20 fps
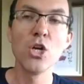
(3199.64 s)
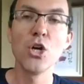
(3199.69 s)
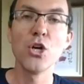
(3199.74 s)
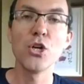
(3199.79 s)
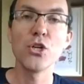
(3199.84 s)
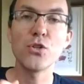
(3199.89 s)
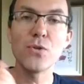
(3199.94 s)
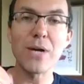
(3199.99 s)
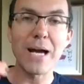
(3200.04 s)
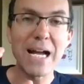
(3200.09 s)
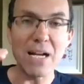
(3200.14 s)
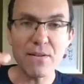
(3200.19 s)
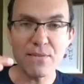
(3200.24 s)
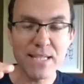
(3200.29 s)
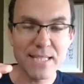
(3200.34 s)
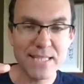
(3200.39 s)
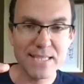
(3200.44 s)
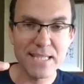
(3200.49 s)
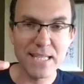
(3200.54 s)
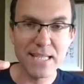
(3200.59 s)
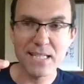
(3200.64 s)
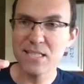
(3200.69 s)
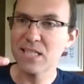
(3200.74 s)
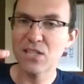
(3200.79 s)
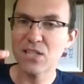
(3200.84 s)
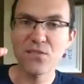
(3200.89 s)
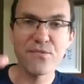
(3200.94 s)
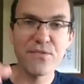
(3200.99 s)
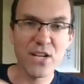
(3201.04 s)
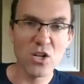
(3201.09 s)
to have these things
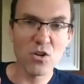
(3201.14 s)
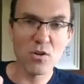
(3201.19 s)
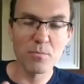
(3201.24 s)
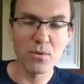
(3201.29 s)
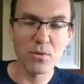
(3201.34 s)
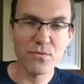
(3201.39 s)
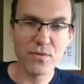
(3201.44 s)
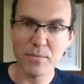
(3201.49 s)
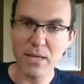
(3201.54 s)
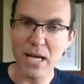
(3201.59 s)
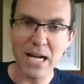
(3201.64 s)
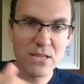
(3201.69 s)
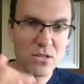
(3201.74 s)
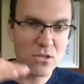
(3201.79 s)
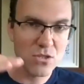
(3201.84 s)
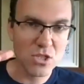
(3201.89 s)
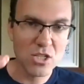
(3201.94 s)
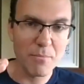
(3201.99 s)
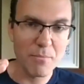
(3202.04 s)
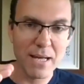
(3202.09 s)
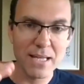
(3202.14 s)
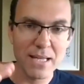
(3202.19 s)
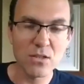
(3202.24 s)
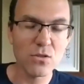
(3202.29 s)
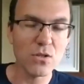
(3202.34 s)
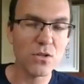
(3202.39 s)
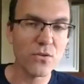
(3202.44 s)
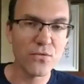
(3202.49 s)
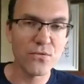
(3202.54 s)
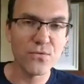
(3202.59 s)
configurable from either the command
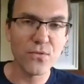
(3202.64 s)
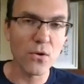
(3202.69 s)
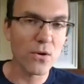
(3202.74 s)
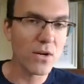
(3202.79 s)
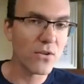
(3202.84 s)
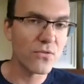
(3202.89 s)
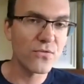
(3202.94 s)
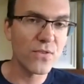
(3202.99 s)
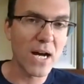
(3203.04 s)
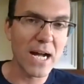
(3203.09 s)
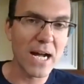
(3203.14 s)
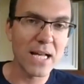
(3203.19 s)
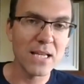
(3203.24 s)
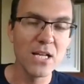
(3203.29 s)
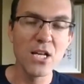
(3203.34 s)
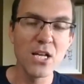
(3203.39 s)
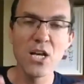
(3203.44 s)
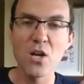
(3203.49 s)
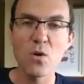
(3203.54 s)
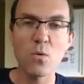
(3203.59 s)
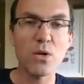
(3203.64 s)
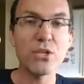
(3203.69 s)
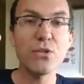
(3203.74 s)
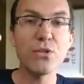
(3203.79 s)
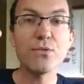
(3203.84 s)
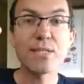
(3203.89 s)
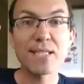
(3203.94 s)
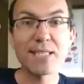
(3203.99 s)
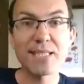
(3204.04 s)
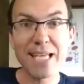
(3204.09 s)
line or a file where you
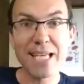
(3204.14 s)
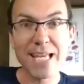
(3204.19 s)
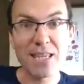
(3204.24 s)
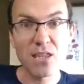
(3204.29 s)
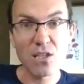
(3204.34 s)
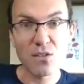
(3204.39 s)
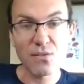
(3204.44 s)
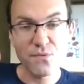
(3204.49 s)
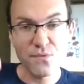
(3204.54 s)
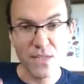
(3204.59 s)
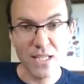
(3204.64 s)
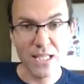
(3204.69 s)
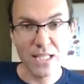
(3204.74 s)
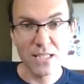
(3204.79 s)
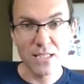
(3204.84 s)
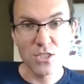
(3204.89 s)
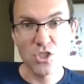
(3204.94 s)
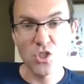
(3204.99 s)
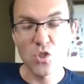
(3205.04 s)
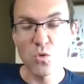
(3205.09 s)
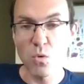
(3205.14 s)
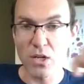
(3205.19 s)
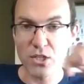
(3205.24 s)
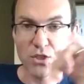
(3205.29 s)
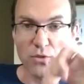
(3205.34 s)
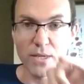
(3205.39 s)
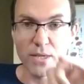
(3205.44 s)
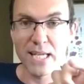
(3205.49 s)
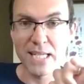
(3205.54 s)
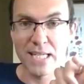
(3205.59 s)
say the fields you want
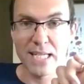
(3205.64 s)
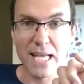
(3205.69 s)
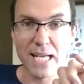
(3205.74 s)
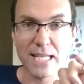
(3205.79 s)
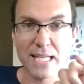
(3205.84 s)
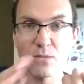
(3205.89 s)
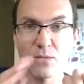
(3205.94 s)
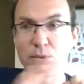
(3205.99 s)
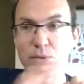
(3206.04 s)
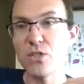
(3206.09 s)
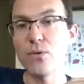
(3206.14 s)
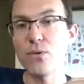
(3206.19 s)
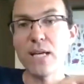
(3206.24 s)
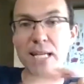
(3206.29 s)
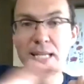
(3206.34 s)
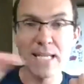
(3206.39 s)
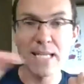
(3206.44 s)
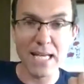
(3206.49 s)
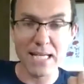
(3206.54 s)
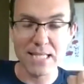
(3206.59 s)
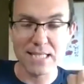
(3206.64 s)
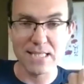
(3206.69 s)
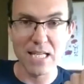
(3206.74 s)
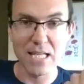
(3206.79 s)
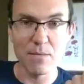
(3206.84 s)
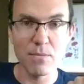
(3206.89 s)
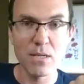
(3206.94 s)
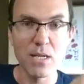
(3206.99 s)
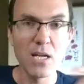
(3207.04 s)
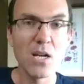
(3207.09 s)
to index, and when you index
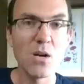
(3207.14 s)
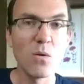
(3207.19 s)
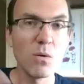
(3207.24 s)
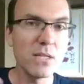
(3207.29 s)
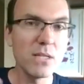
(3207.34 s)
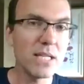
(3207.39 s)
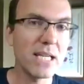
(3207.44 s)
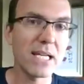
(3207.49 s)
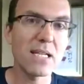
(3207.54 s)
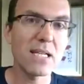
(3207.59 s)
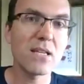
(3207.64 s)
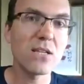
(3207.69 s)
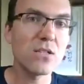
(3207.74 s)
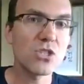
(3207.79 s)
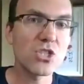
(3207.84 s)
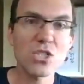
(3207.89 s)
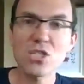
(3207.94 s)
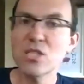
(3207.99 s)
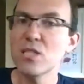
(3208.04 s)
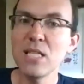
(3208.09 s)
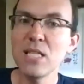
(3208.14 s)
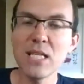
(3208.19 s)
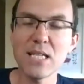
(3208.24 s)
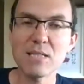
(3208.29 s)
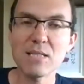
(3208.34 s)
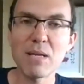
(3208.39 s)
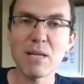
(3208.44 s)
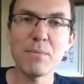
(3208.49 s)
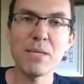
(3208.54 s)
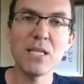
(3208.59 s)
them, well, you get just these
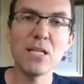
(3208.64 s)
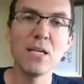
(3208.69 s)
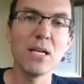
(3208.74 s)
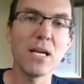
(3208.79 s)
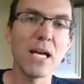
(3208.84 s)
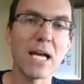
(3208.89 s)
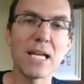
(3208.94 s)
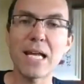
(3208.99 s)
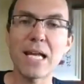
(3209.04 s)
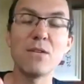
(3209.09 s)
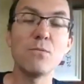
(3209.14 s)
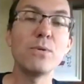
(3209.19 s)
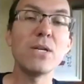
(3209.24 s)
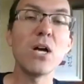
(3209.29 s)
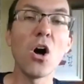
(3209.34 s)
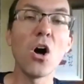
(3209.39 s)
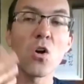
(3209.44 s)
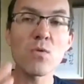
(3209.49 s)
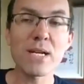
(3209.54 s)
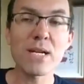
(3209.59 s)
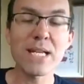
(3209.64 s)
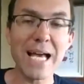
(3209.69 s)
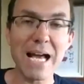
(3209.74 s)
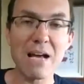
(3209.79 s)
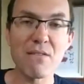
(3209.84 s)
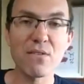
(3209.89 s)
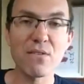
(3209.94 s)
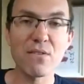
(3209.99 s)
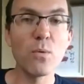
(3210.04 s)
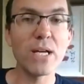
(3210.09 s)
maybe, and we already
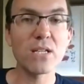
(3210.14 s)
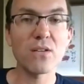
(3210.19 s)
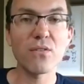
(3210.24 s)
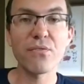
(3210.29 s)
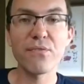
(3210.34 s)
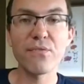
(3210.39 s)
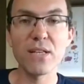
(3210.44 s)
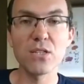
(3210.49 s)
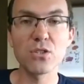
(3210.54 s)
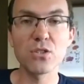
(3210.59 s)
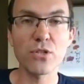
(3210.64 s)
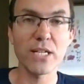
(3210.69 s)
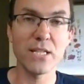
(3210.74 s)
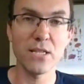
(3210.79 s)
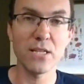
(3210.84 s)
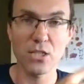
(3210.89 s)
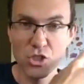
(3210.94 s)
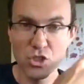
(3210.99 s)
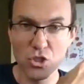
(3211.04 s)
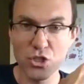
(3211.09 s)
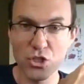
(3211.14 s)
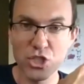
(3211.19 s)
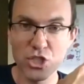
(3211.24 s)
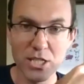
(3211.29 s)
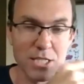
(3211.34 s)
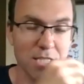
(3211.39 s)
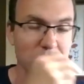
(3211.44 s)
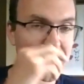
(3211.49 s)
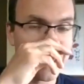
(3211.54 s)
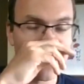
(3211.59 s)
have a way to filter in the search
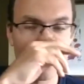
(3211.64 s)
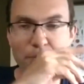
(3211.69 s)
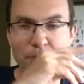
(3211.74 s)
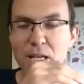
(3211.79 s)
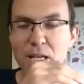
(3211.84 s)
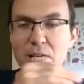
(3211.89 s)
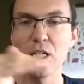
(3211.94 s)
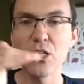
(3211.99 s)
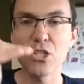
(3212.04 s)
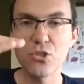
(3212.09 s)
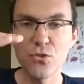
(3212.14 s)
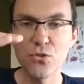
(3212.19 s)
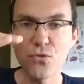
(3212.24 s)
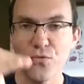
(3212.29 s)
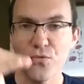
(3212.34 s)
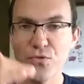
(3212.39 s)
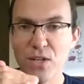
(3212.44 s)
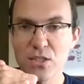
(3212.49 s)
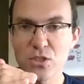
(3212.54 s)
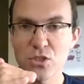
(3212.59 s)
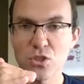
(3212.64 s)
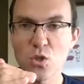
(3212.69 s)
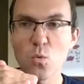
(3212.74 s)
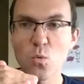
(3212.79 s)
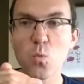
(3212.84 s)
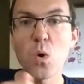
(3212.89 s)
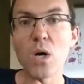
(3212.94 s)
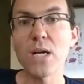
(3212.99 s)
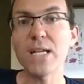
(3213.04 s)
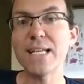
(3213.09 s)
engine to filter
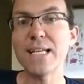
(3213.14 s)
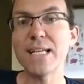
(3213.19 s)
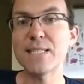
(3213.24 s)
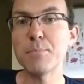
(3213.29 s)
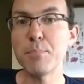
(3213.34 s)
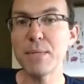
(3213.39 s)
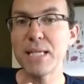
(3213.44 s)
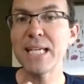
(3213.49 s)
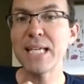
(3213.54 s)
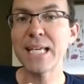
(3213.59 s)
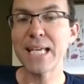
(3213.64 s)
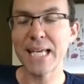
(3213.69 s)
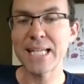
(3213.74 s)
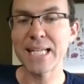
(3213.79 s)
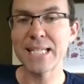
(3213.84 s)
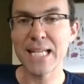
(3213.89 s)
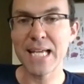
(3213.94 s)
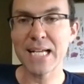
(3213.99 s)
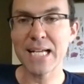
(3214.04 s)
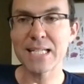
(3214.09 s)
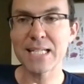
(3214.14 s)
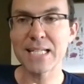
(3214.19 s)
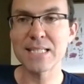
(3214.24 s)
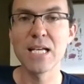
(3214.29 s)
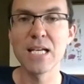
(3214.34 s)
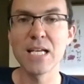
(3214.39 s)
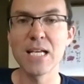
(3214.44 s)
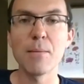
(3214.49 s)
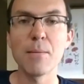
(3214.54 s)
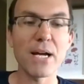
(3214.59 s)
what is being indexed
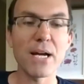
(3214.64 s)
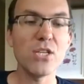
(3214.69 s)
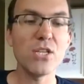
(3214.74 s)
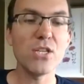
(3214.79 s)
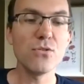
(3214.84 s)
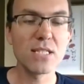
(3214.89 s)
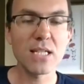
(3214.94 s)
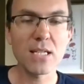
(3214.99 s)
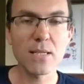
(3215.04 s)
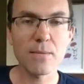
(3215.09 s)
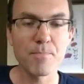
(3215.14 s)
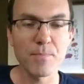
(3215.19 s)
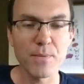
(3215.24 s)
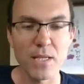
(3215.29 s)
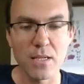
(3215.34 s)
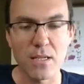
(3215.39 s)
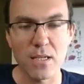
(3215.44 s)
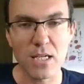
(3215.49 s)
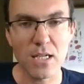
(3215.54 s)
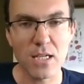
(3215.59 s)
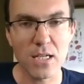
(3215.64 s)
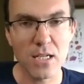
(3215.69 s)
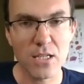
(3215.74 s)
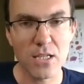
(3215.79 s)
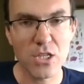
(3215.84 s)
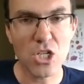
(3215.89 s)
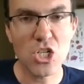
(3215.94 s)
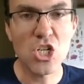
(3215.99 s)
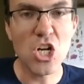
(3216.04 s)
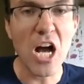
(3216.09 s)
by using
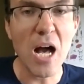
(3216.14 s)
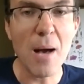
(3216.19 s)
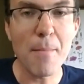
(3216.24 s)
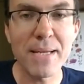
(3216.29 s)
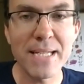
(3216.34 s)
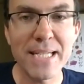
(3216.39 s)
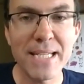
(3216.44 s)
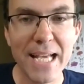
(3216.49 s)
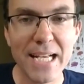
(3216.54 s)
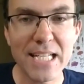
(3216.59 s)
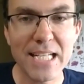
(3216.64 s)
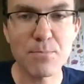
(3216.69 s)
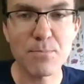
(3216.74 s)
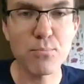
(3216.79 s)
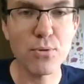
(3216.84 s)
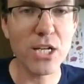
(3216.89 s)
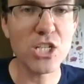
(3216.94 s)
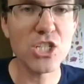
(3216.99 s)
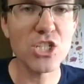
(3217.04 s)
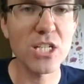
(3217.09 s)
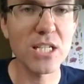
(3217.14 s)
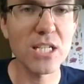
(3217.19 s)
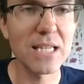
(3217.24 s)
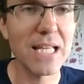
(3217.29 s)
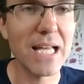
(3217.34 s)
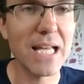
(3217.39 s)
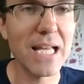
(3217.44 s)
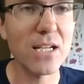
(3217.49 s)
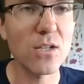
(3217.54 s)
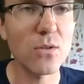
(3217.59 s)
the common expression
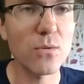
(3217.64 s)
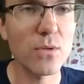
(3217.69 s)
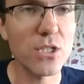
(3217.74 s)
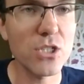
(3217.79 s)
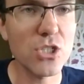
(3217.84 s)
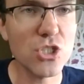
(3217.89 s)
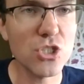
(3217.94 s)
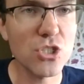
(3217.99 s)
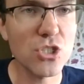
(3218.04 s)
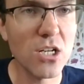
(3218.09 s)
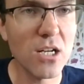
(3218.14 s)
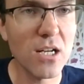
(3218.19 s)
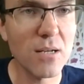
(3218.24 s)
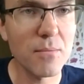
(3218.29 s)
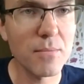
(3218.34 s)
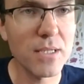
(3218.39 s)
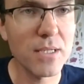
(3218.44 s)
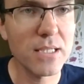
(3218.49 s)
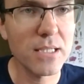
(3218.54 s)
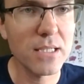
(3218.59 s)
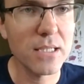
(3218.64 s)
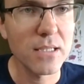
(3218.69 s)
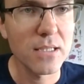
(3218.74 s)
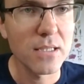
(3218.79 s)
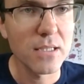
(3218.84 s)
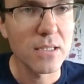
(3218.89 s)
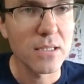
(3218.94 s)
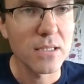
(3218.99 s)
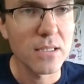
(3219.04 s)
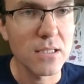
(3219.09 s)
language, common
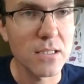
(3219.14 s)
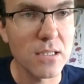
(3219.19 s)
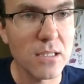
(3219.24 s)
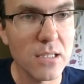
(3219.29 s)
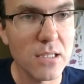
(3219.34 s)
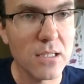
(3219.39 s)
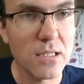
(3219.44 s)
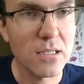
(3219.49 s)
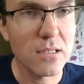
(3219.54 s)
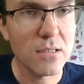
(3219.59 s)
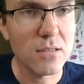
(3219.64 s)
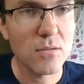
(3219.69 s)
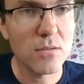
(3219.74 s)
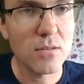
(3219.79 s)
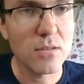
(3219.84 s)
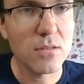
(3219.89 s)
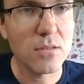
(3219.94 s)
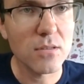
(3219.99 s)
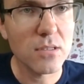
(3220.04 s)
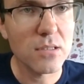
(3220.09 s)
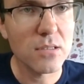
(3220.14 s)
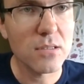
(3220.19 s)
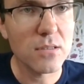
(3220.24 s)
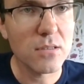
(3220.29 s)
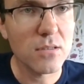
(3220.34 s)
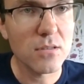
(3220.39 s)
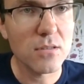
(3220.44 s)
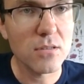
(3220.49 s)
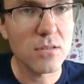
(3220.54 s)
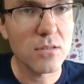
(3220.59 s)

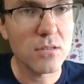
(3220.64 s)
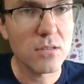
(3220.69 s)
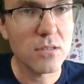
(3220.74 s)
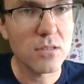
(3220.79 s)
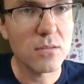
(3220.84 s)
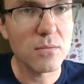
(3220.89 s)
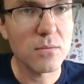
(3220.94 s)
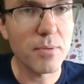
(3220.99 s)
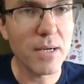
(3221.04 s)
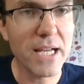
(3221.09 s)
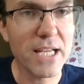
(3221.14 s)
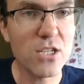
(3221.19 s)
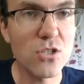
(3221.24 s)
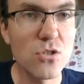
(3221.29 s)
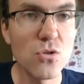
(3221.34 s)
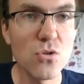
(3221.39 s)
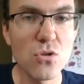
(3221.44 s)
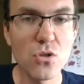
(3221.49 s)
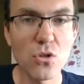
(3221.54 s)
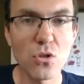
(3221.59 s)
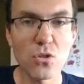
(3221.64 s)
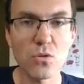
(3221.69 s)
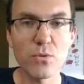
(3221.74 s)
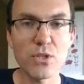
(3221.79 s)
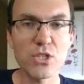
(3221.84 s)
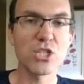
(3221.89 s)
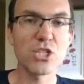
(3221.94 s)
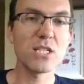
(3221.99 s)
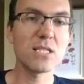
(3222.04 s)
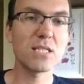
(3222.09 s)
by Google,
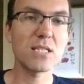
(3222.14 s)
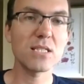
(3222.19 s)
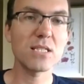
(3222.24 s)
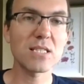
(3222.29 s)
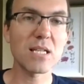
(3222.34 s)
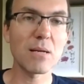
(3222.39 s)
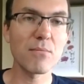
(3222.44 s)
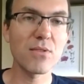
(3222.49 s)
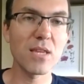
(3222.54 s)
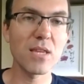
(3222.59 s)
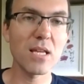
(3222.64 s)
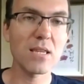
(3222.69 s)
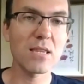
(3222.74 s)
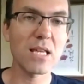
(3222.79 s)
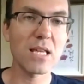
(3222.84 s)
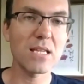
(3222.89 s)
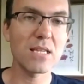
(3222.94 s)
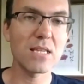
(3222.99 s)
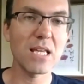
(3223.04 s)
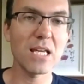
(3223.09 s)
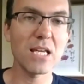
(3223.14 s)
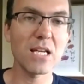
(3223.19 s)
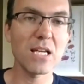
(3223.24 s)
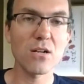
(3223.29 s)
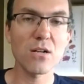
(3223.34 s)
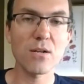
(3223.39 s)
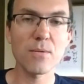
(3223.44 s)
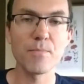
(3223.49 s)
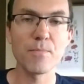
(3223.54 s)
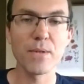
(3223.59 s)
which is something that
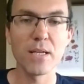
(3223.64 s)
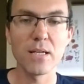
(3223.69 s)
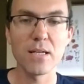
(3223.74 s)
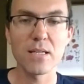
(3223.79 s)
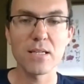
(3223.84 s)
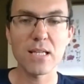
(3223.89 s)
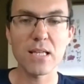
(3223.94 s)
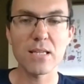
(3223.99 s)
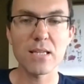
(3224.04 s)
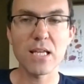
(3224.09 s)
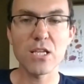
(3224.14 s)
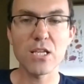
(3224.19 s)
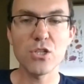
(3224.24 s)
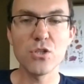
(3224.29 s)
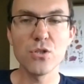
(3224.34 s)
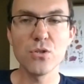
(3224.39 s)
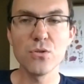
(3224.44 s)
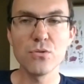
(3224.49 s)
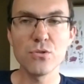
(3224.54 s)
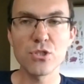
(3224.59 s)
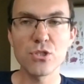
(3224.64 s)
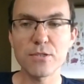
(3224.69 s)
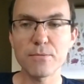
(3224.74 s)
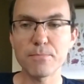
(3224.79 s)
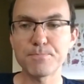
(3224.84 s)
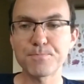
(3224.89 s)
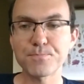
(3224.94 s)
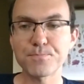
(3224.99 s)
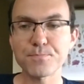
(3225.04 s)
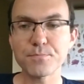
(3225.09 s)
they use
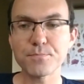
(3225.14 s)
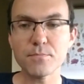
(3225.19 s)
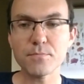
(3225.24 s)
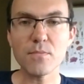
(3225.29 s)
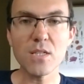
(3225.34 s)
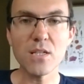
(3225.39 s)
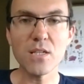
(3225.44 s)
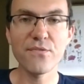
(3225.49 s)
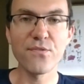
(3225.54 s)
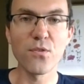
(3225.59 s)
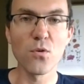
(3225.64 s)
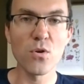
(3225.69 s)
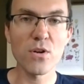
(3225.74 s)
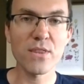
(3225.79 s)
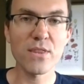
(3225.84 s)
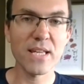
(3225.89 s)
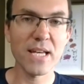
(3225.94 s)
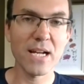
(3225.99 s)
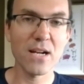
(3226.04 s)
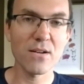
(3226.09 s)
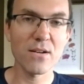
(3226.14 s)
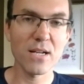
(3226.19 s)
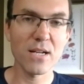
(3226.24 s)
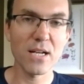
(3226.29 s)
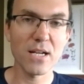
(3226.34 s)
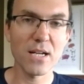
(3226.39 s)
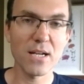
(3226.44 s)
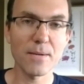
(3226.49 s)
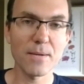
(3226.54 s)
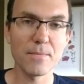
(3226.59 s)
for
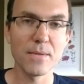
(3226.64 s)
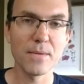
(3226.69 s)
their